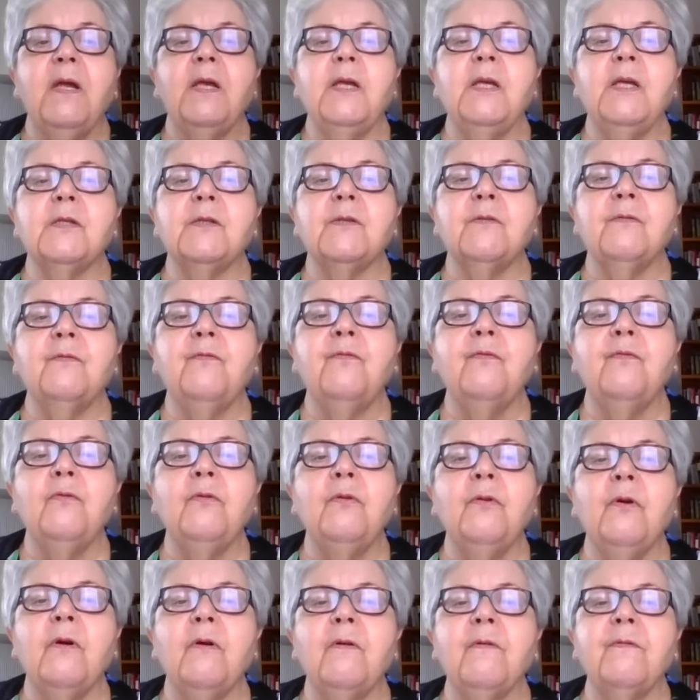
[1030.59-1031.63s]
is
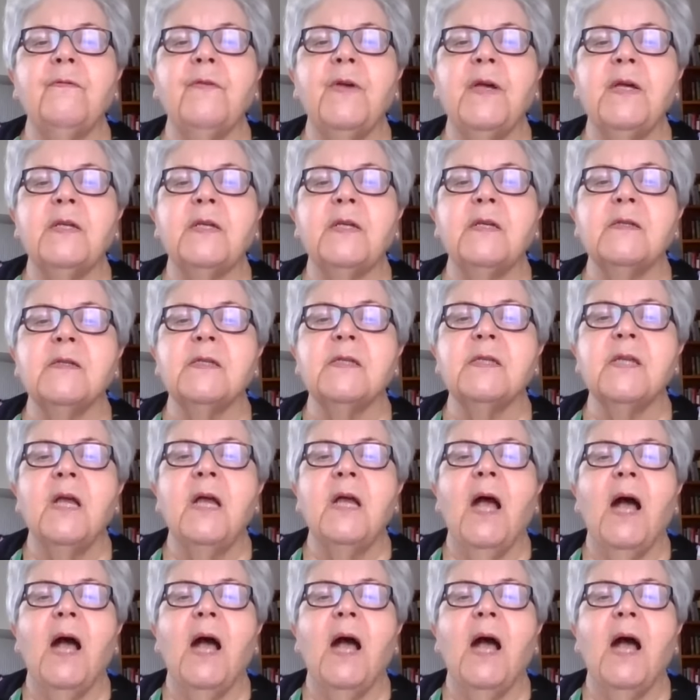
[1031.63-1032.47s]
full of various